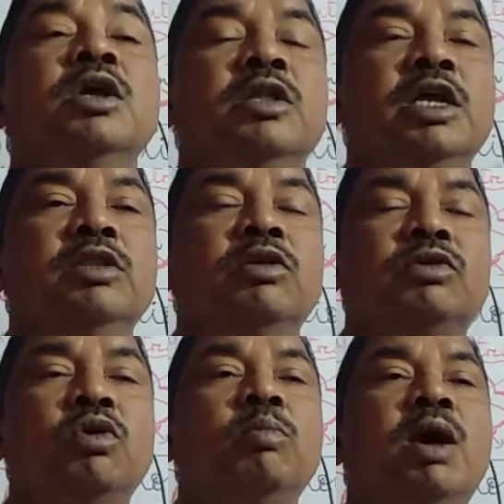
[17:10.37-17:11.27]
then the
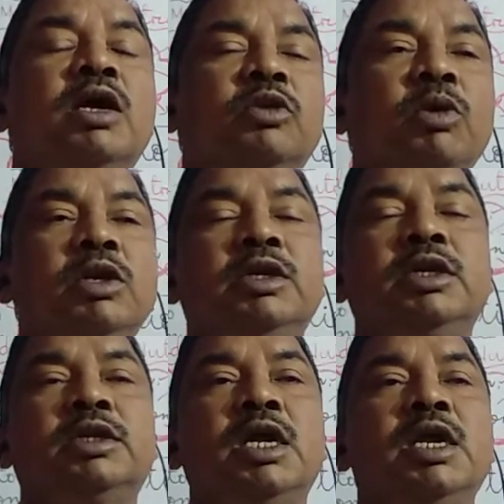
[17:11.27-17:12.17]
stomach, small
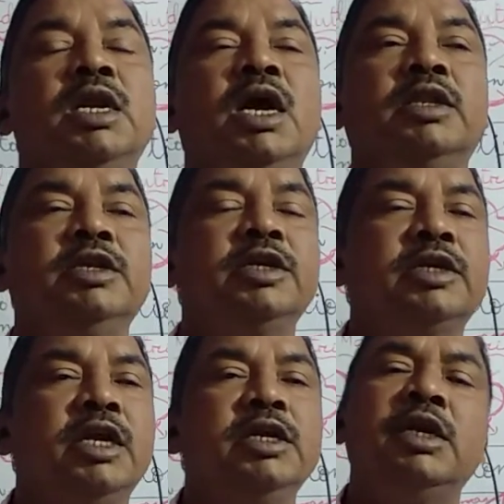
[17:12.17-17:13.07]
intestine, large
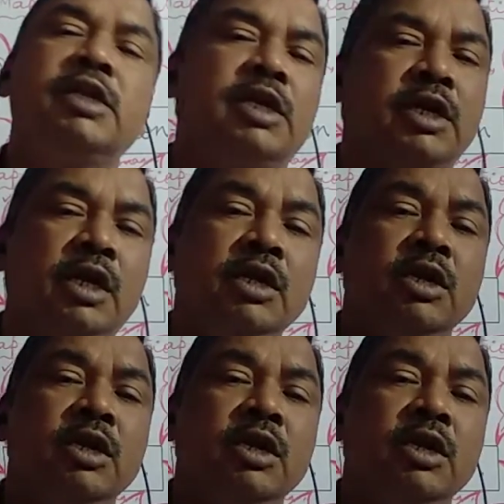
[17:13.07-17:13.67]
intestine, etc.